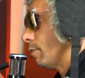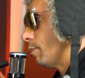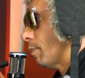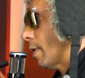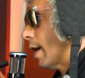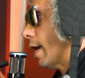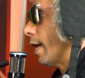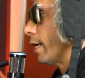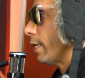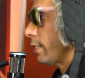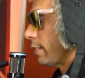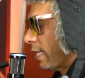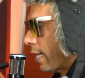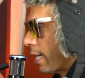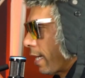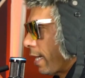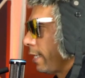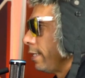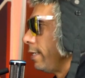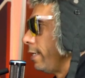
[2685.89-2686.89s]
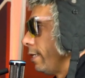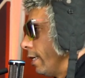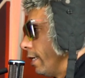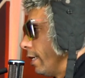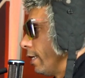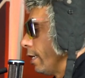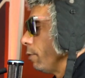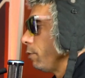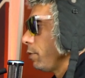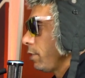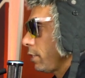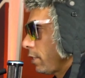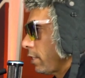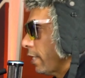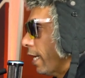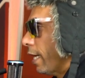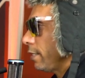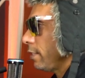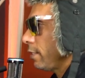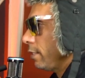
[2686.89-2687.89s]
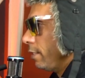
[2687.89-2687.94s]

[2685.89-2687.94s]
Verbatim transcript: it, It died. It was I a test.